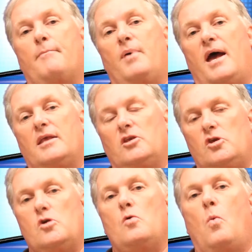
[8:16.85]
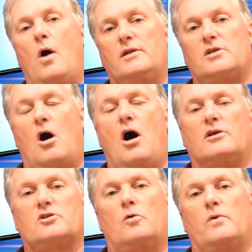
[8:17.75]
but you want to
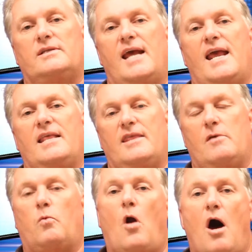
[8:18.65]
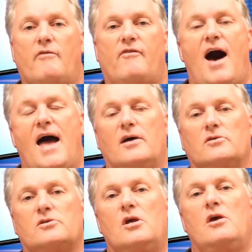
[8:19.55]
also retain the RAW
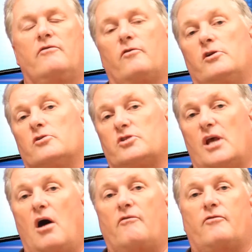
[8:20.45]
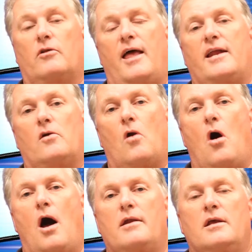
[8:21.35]
files for yourself for later
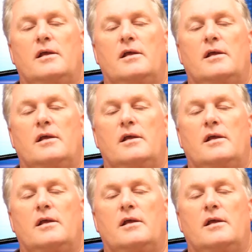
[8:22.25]
on.